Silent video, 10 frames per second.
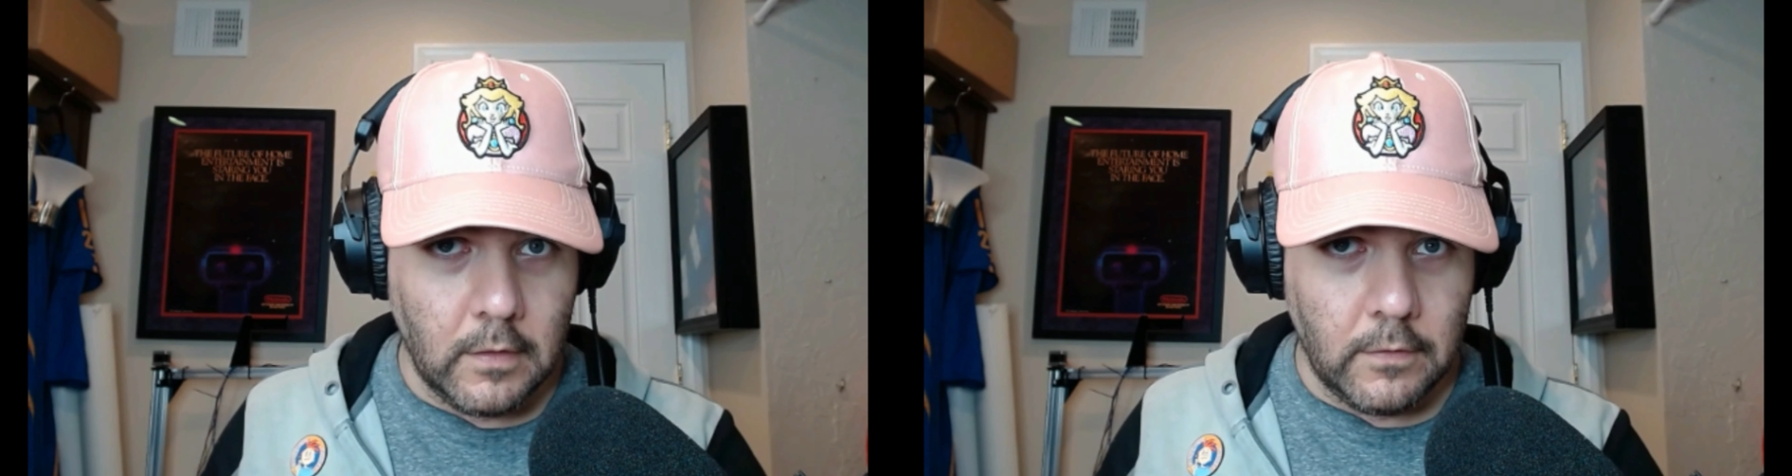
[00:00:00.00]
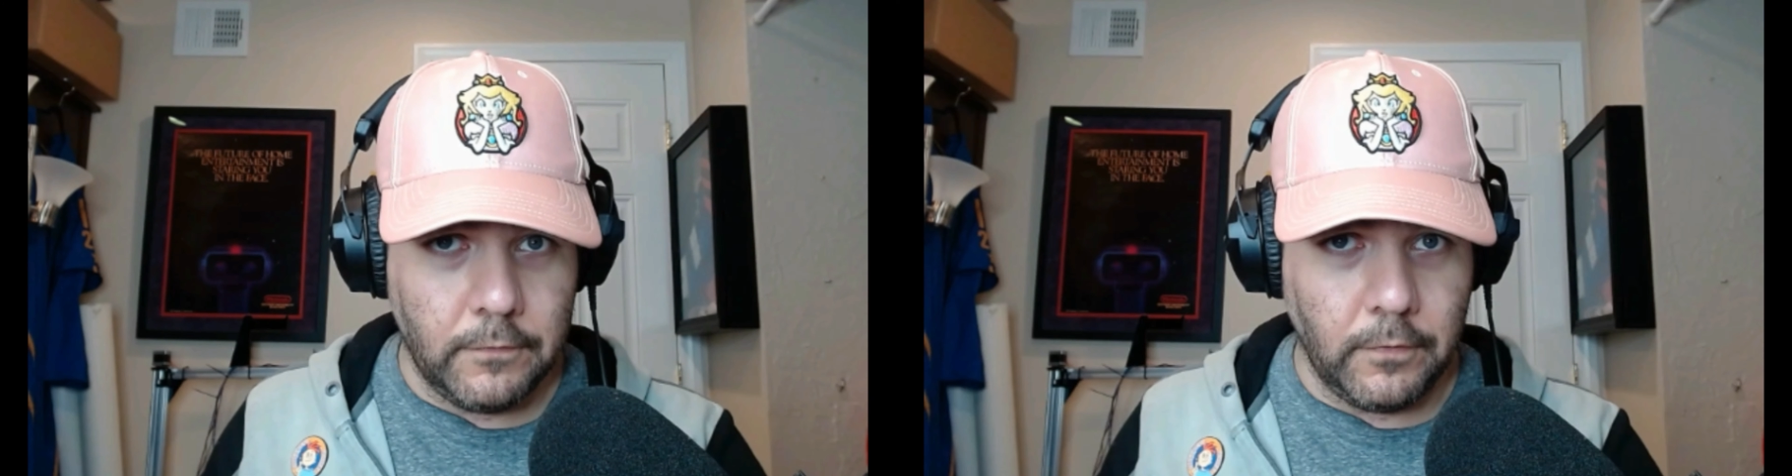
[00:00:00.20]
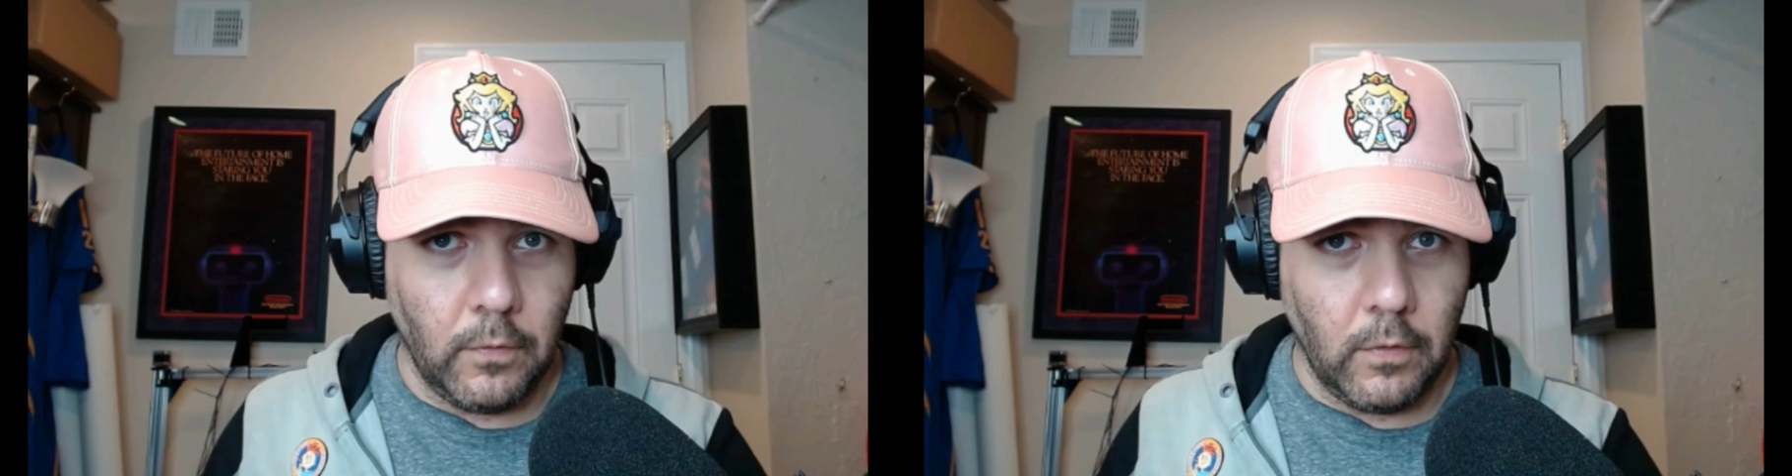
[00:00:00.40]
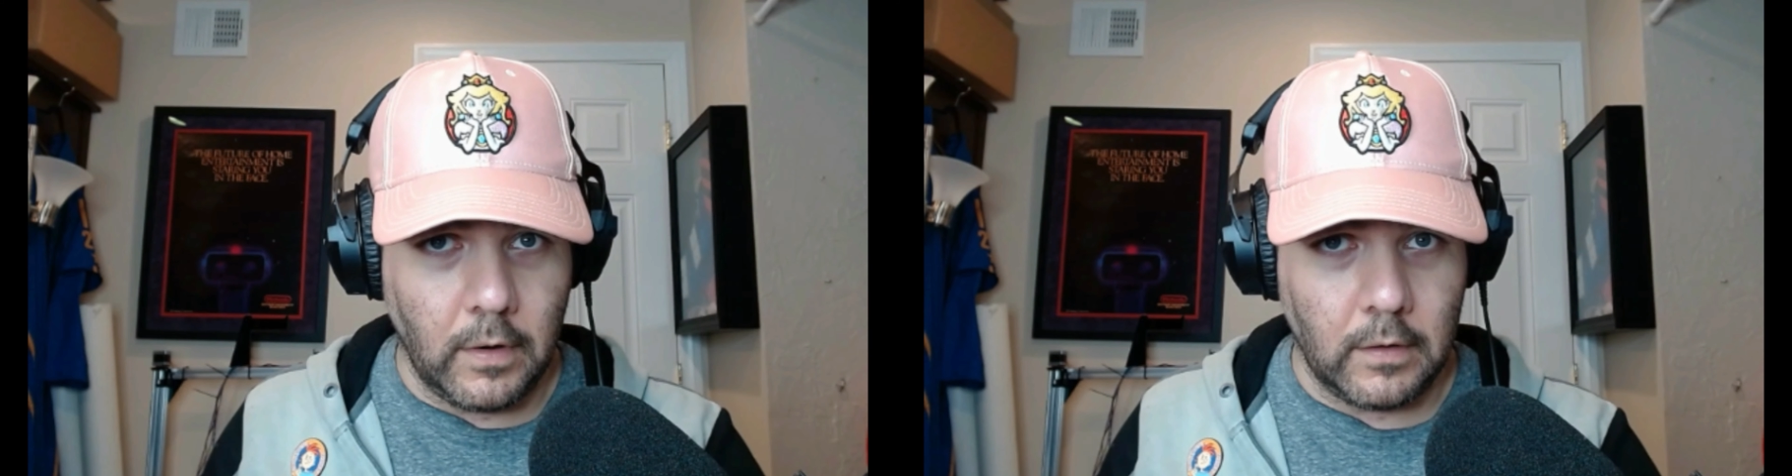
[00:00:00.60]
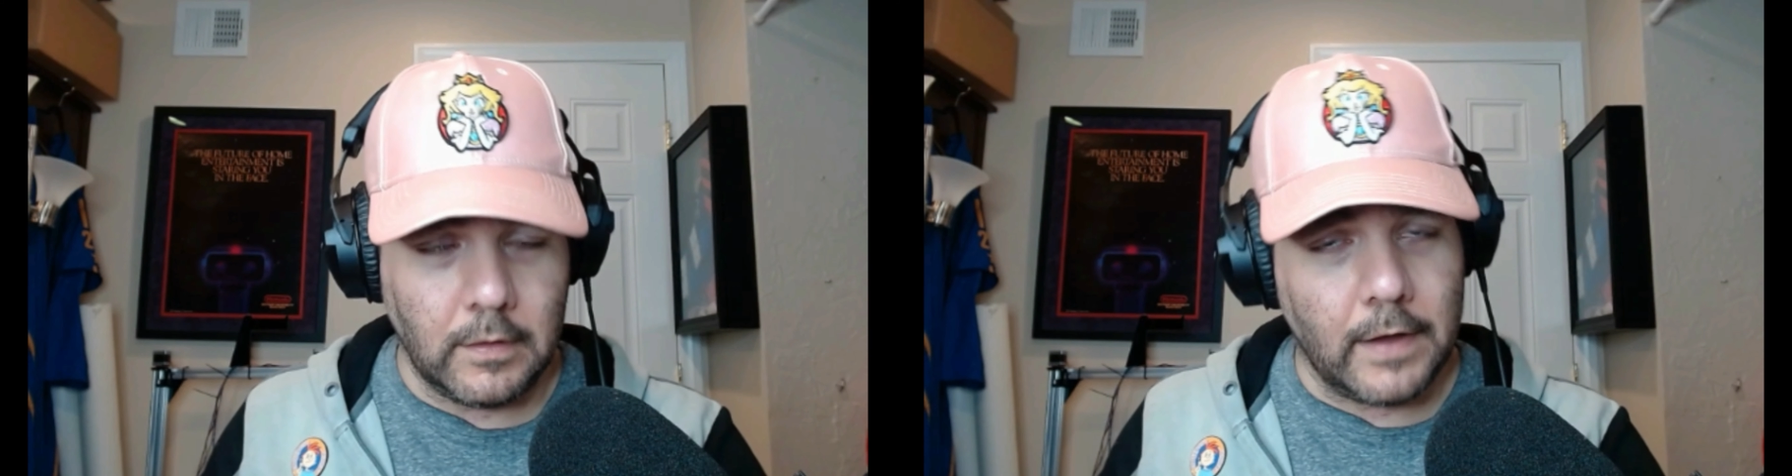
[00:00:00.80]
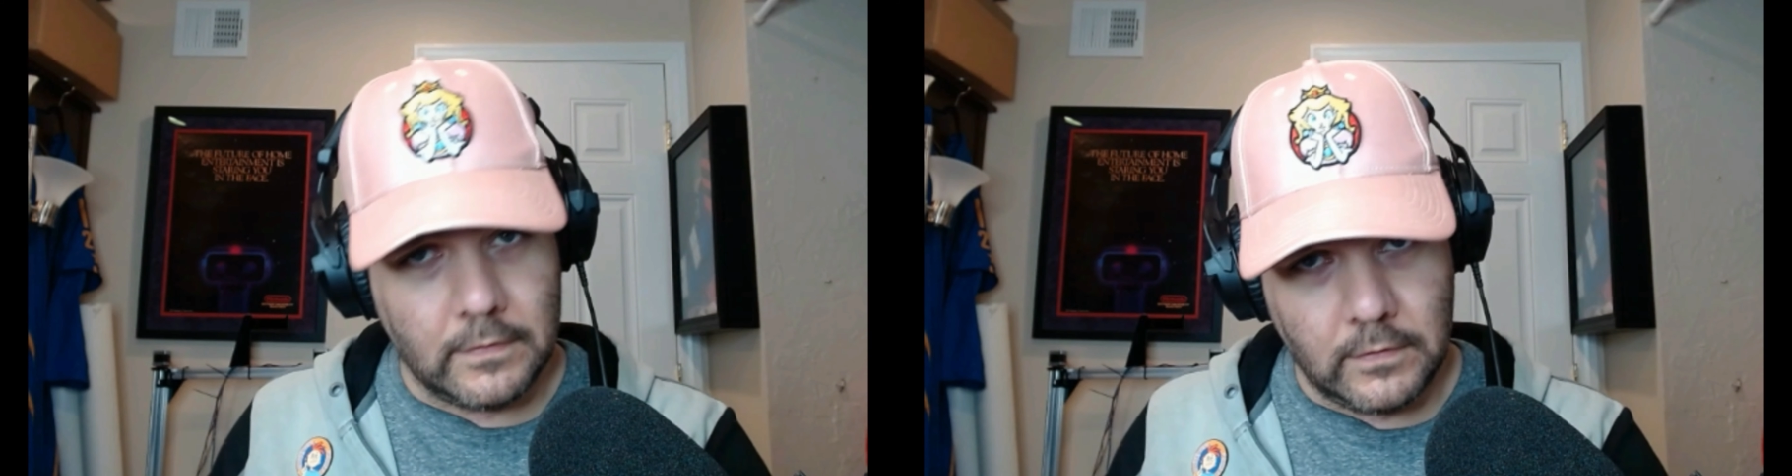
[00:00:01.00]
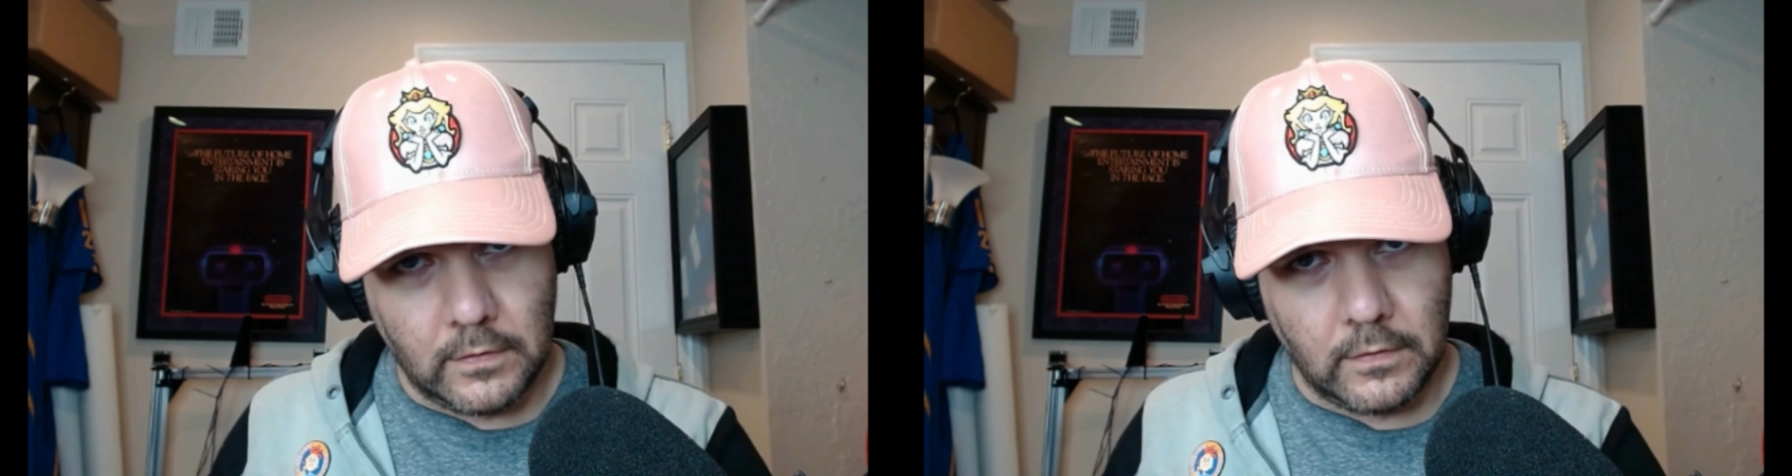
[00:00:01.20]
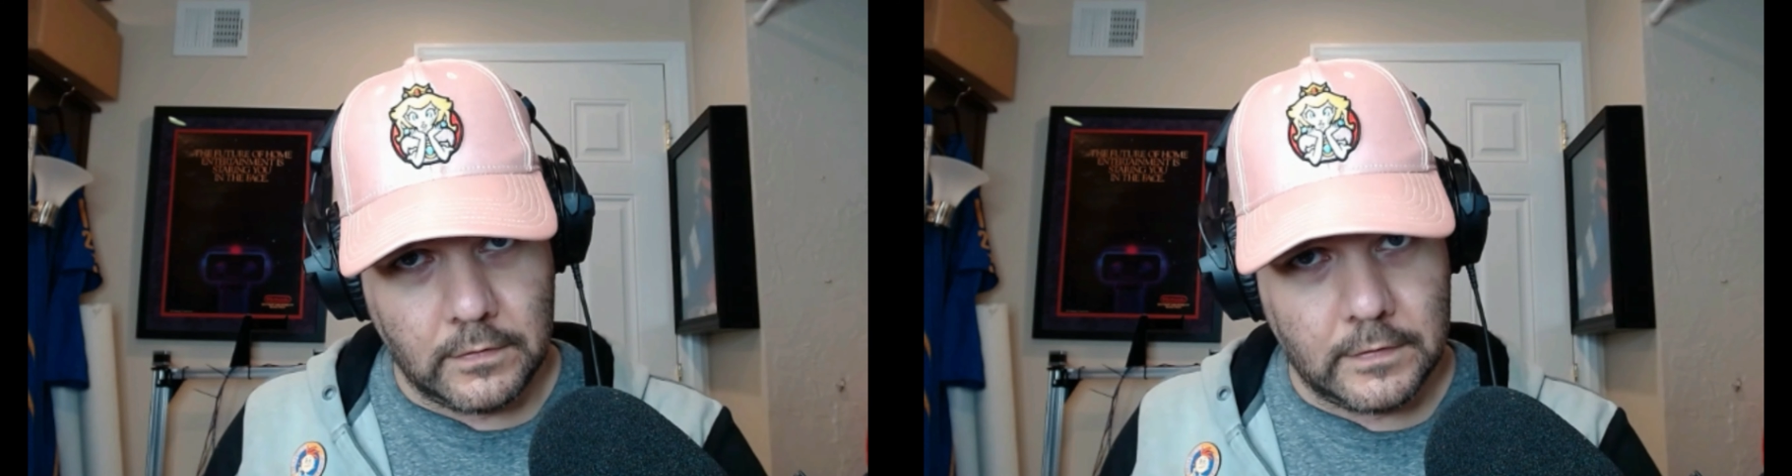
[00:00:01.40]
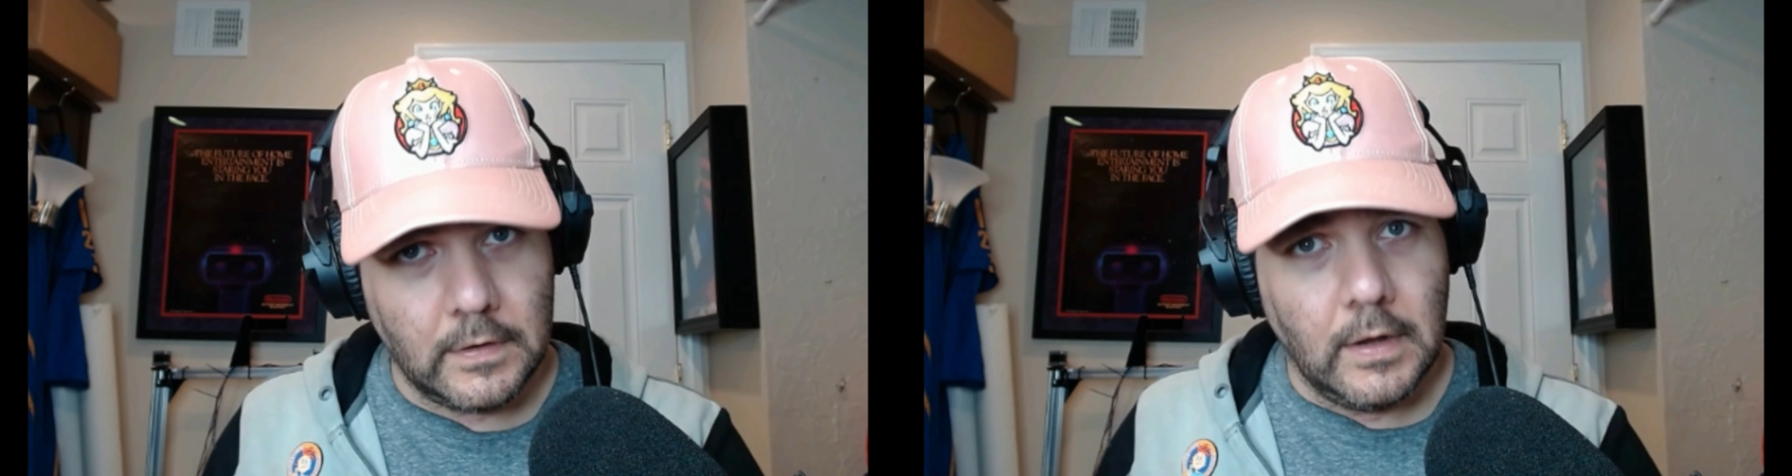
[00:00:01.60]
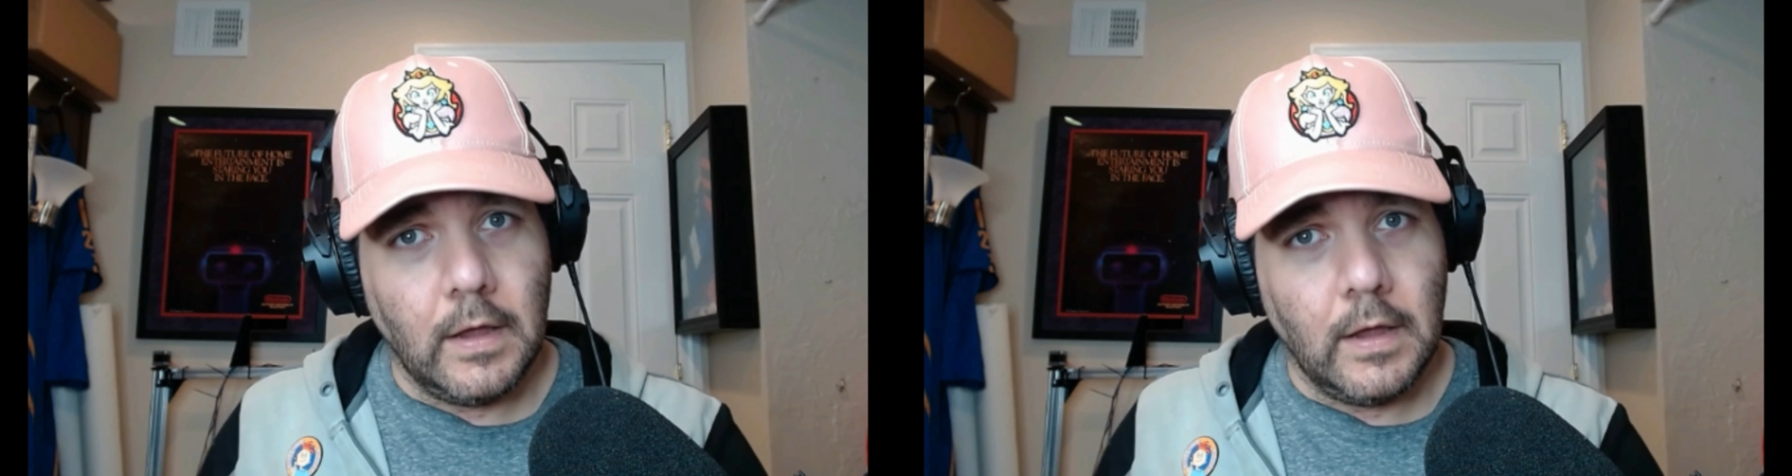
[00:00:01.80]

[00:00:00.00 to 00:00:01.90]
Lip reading: for licensors